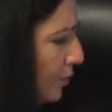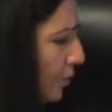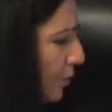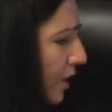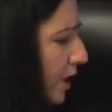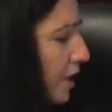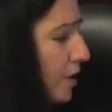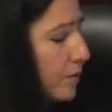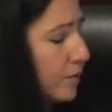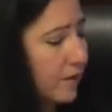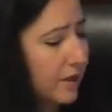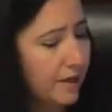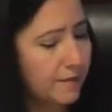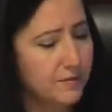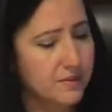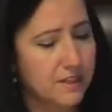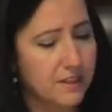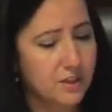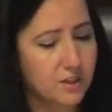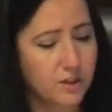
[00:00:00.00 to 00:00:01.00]

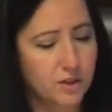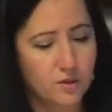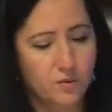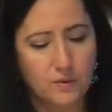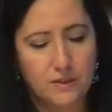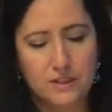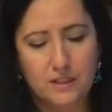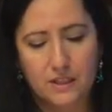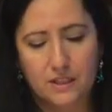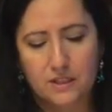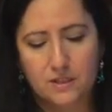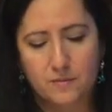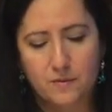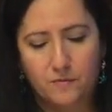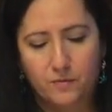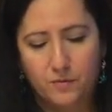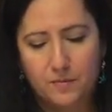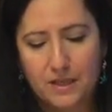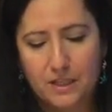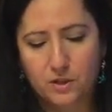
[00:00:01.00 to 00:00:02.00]
will say too, we did get some
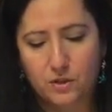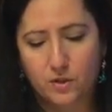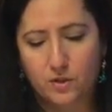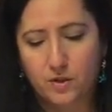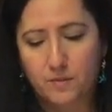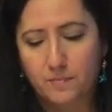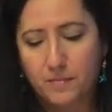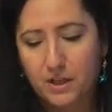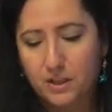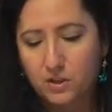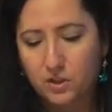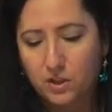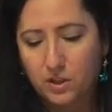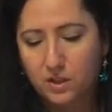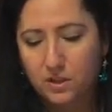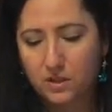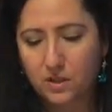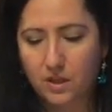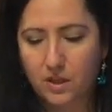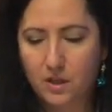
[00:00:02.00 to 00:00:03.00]
information on the
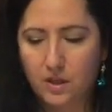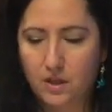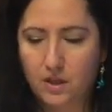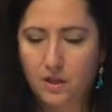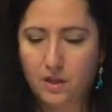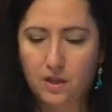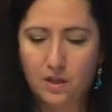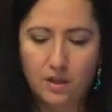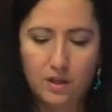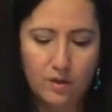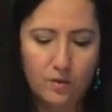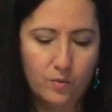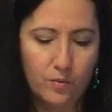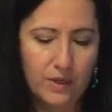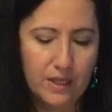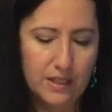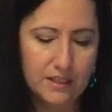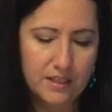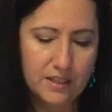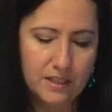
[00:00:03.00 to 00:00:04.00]
budget.
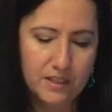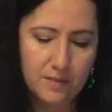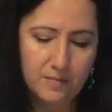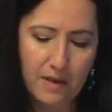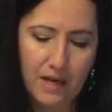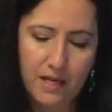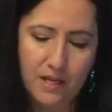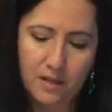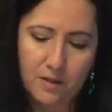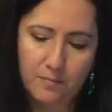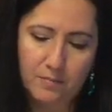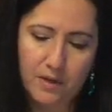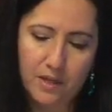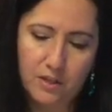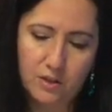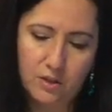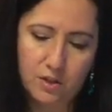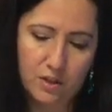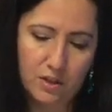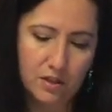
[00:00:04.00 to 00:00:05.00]
We anticipate the
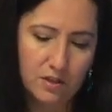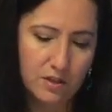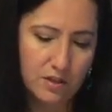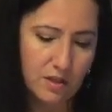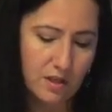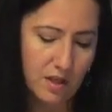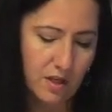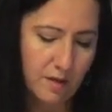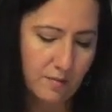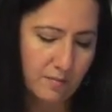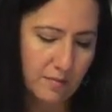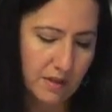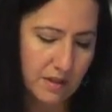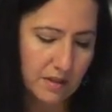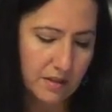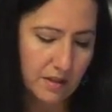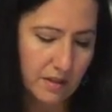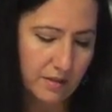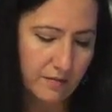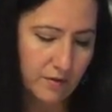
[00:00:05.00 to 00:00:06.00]
budget
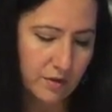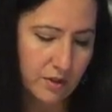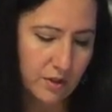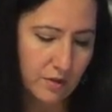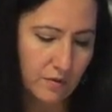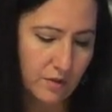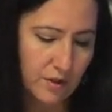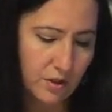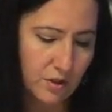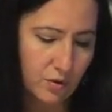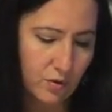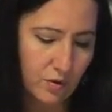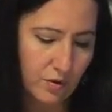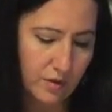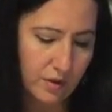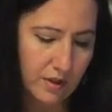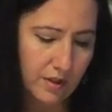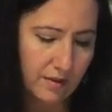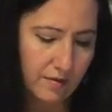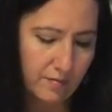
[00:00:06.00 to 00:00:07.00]
being delivered to us
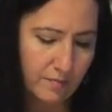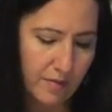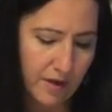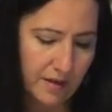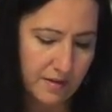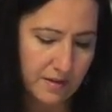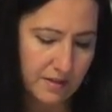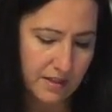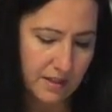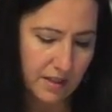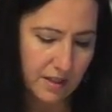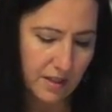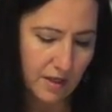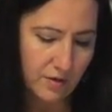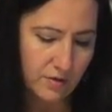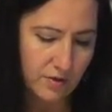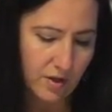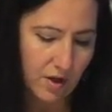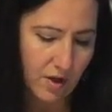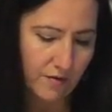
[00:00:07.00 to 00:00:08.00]
shortly by the
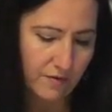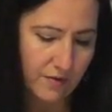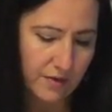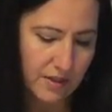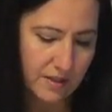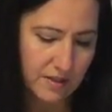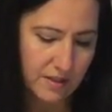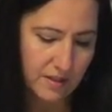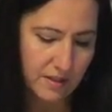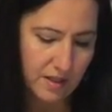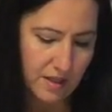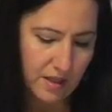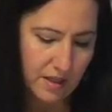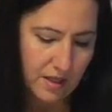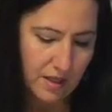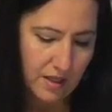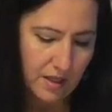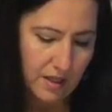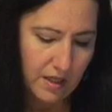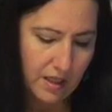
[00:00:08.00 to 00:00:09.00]
CEO's office.
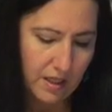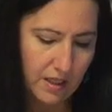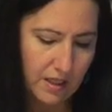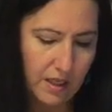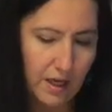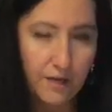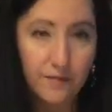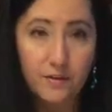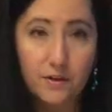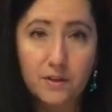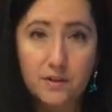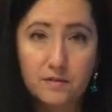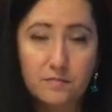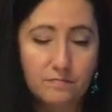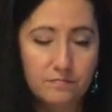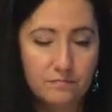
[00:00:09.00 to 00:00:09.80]
He gave a